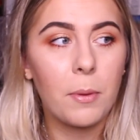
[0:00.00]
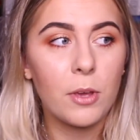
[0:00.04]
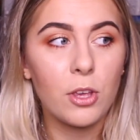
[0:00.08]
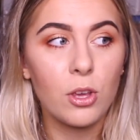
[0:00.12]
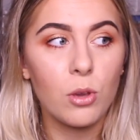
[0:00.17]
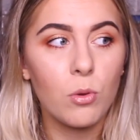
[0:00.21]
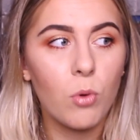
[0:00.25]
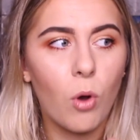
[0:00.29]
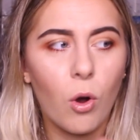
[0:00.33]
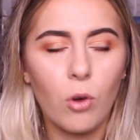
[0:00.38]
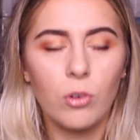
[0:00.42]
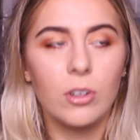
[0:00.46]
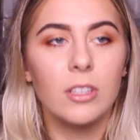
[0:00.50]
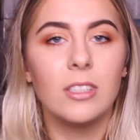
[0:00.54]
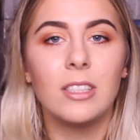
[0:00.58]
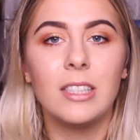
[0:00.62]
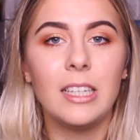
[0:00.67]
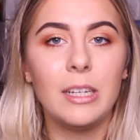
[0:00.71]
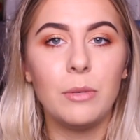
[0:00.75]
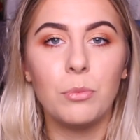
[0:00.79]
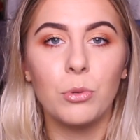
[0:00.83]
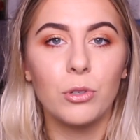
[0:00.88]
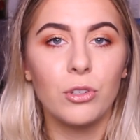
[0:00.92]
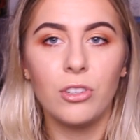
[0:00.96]
but you
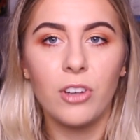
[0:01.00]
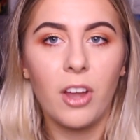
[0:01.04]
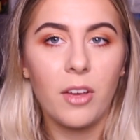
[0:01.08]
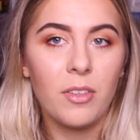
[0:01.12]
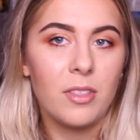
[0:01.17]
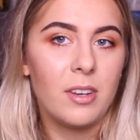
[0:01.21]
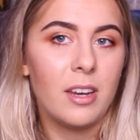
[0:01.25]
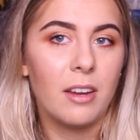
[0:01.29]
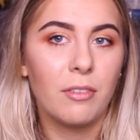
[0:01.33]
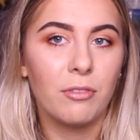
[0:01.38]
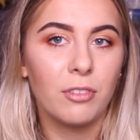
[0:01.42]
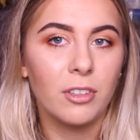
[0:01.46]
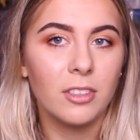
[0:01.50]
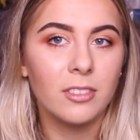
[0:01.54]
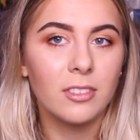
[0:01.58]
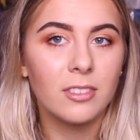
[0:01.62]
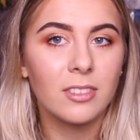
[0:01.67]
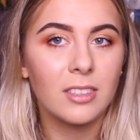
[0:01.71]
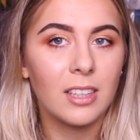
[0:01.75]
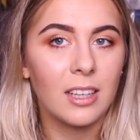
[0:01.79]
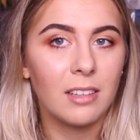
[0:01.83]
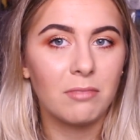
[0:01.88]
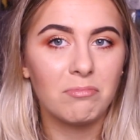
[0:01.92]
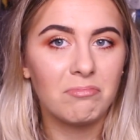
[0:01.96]
honestly wouldn't know the
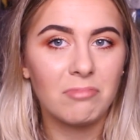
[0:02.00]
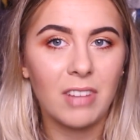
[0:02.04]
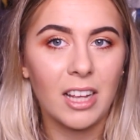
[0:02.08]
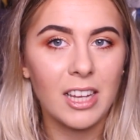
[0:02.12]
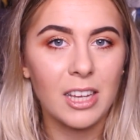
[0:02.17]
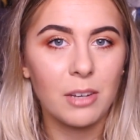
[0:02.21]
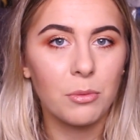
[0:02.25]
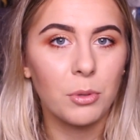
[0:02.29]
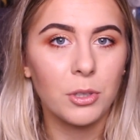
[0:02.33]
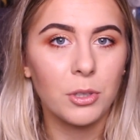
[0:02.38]
difference, like you